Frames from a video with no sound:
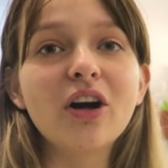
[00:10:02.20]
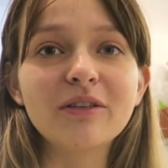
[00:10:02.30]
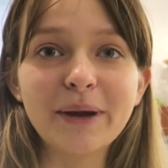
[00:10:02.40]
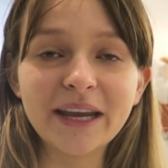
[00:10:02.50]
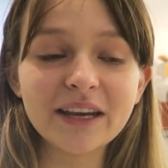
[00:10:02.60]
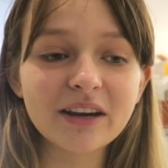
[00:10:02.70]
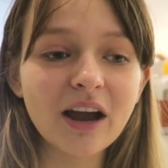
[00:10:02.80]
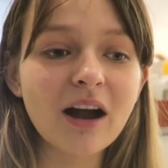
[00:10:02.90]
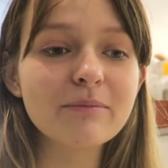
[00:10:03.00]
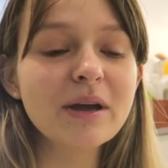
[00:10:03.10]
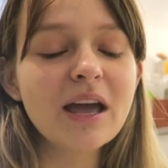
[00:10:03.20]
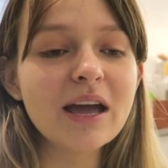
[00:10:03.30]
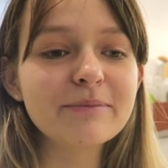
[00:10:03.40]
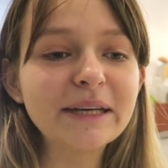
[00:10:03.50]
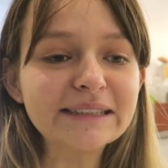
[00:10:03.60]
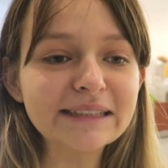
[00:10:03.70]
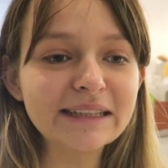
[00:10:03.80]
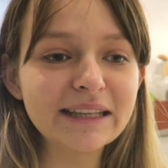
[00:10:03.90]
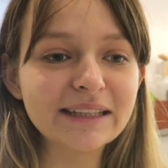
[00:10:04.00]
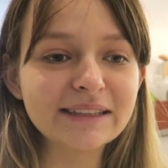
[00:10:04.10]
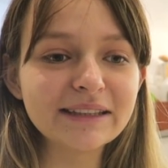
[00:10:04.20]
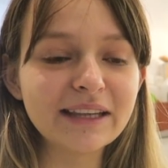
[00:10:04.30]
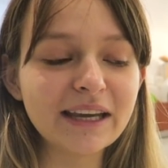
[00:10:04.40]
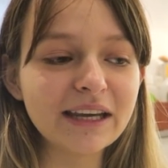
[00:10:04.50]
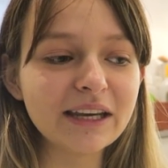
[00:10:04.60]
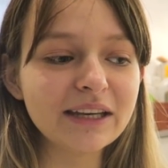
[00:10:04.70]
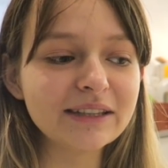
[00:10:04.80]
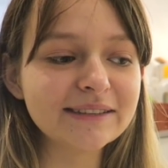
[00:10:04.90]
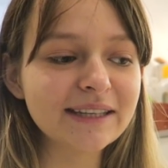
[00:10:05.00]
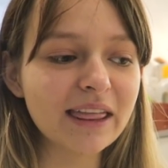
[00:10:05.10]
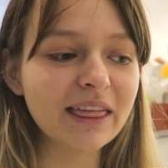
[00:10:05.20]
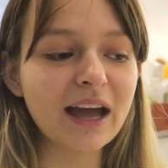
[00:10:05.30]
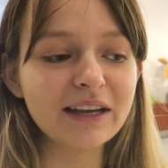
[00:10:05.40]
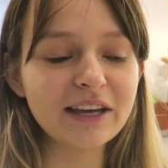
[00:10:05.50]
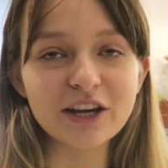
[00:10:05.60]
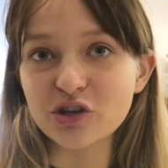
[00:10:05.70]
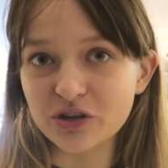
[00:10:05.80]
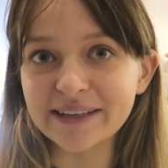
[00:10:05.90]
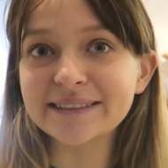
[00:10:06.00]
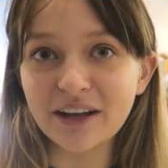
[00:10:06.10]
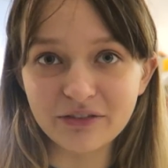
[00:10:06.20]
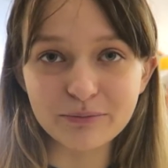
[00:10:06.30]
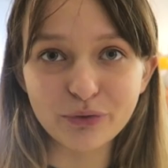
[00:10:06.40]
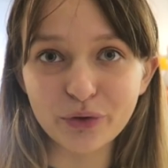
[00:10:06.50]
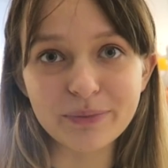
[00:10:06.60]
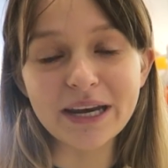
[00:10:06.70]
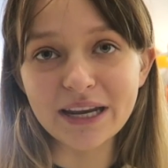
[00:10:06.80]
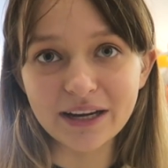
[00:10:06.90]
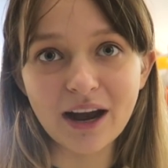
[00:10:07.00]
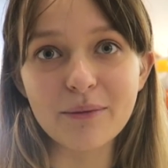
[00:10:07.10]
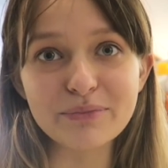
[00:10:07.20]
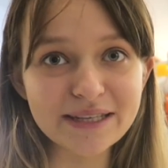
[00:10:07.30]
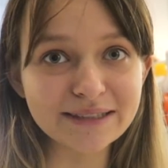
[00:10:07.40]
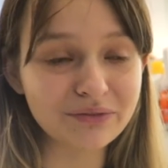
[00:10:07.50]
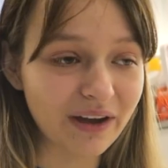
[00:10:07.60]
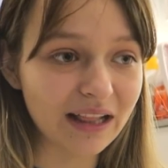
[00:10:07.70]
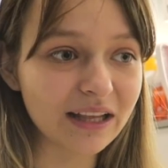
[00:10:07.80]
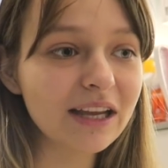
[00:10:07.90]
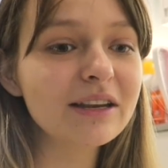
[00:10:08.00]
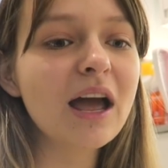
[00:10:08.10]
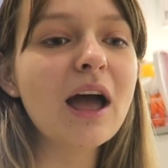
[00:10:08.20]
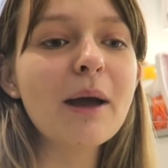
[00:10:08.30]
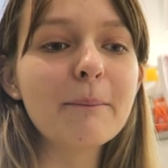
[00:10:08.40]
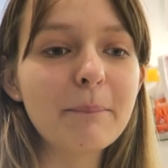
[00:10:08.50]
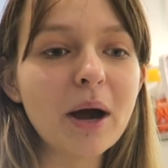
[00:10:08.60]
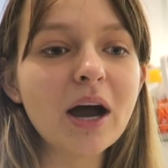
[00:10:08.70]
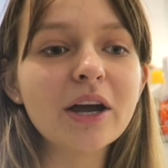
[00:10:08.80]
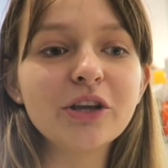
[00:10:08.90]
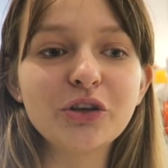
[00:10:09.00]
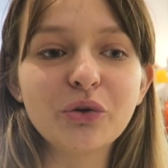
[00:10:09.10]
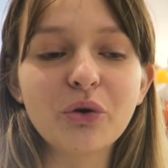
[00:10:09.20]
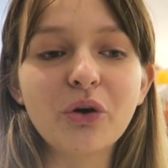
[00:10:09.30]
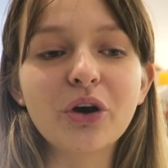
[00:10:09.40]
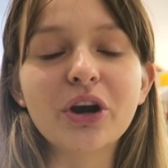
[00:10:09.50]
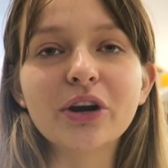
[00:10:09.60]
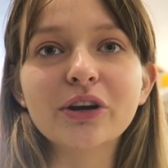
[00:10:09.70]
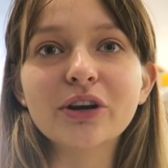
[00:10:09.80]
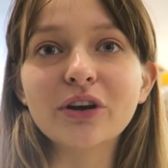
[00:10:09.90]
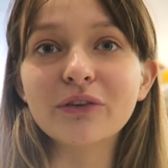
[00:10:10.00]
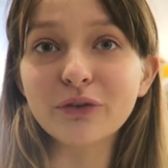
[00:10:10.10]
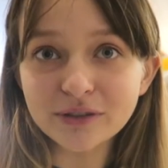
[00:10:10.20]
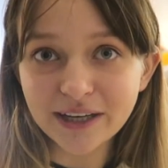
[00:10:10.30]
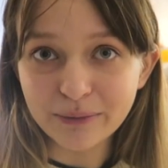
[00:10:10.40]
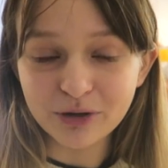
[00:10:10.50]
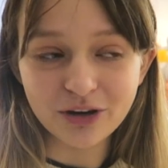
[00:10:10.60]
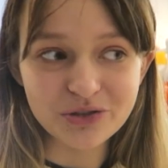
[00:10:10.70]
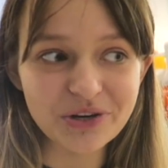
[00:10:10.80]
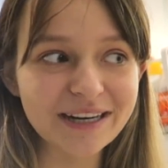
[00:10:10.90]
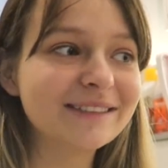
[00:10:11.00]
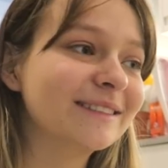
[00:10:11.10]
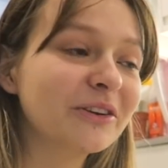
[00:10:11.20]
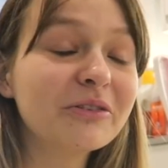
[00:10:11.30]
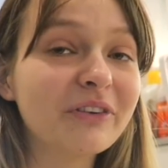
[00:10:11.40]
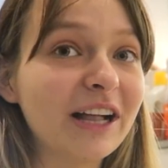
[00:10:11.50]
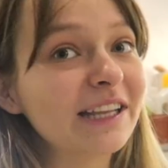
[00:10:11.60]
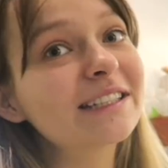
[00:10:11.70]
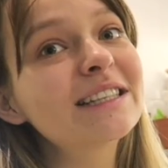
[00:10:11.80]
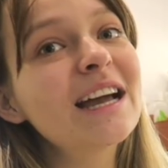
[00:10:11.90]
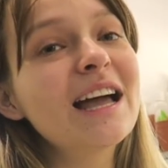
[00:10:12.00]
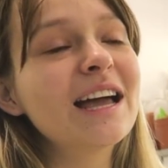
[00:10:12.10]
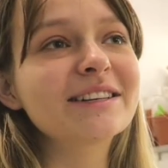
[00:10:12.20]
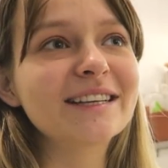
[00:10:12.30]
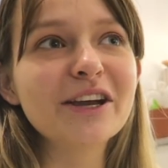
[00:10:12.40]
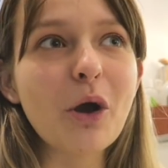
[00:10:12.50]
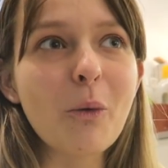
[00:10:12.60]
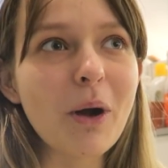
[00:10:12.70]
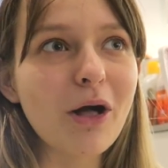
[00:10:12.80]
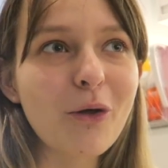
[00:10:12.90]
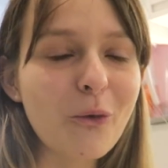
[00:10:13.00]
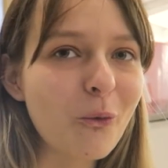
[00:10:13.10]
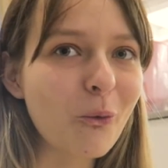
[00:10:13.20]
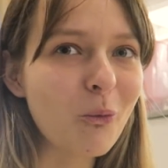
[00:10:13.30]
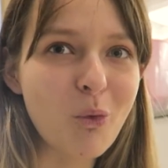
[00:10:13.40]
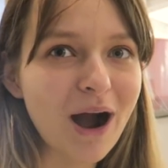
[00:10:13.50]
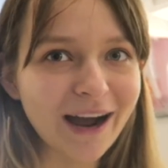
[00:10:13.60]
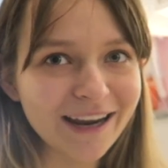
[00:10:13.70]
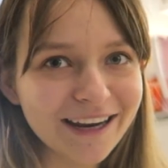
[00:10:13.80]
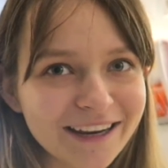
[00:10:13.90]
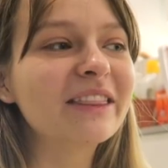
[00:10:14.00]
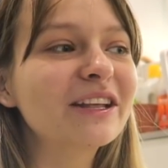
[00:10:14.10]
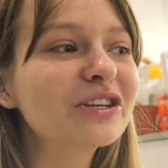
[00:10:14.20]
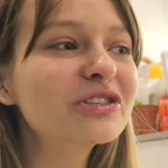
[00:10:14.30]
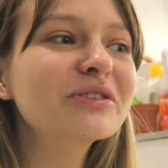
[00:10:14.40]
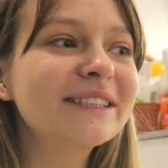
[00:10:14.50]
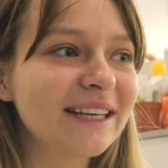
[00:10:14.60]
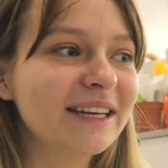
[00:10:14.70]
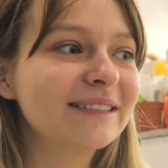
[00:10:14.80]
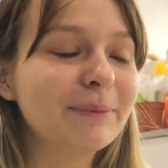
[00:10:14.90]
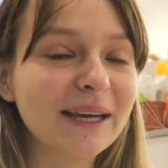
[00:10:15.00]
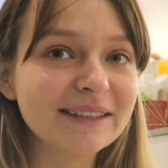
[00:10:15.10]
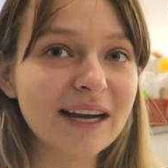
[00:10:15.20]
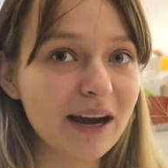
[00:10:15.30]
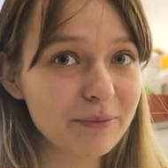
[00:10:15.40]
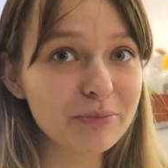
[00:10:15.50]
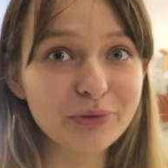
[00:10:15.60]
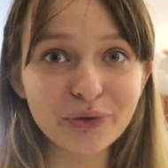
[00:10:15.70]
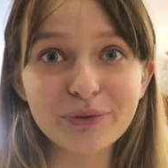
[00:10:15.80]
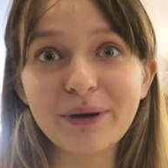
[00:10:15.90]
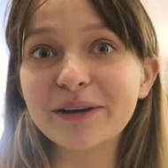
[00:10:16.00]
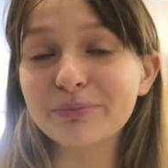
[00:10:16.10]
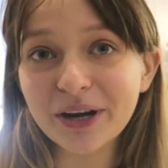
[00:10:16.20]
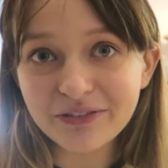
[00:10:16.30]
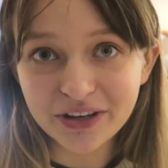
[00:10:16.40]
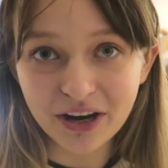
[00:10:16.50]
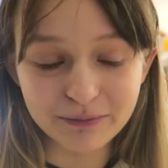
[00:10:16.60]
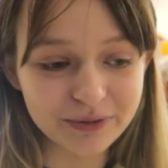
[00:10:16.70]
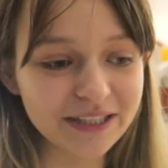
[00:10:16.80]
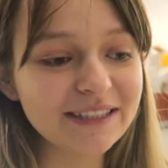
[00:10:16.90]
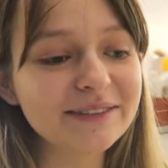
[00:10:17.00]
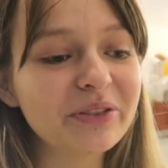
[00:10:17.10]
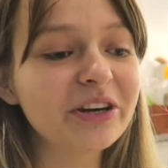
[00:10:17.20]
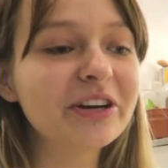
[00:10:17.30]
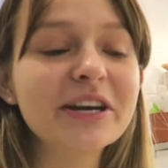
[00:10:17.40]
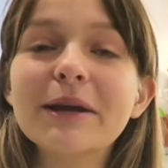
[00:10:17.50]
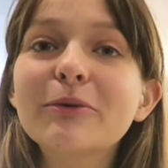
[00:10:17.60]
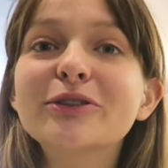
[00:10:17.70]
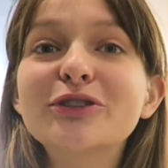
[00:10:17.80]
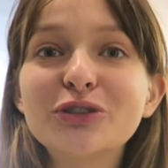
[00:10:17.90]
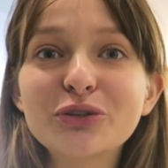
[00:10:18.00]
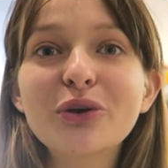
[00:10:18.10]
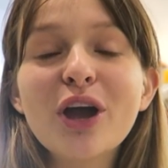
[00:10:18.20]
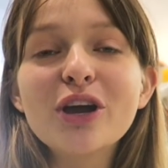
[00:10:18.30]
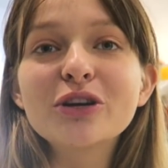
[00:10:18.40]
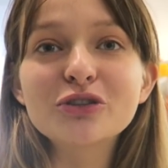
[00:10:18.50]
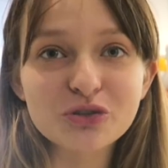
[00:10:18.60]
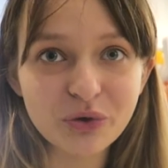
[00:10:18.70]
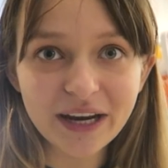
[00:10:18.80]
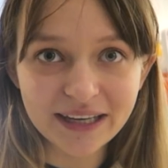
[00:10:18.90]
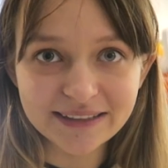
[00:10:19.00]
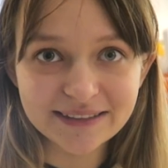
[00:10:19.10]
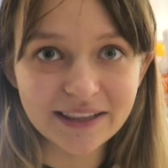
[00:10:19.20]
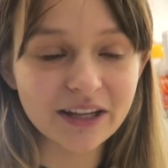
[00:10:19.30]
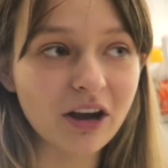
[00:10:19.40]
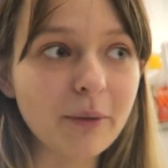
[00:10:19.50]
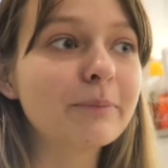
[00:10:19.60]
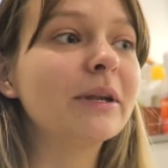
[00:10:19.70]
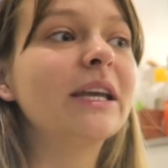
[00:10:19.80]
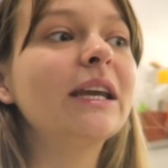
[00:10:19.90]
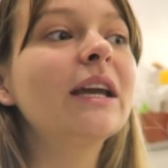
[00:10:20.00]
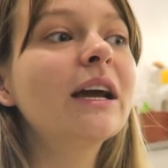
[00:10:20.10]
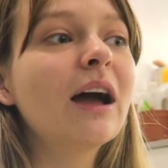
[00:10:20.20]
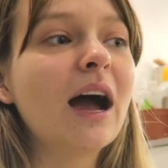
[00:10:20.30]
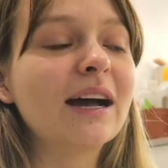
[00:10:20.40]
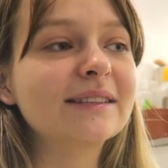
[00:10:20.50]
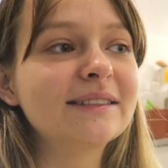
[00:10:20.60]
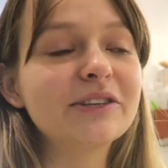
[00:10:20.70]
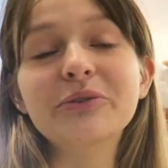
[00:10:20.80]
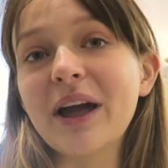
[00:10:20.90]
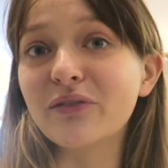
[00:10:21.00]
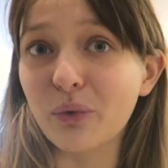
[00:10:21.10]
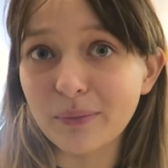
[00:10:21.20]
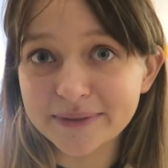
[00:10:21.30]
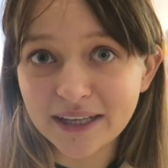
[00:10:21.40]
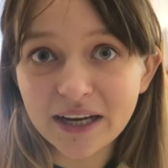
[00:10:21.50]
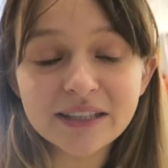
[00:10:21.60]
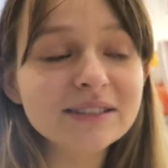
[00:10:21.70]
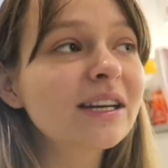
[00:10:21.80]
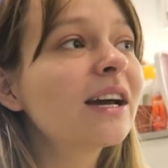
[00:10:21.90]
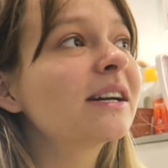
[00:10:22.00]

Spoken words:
all of my income, and basically they said that yes, your self-employment income is valid, but your full-time contract is not valid. And I was like, well, why? And they literally said it's because I'm employed by a private company, so they are unable to trace the company as they don't have a website.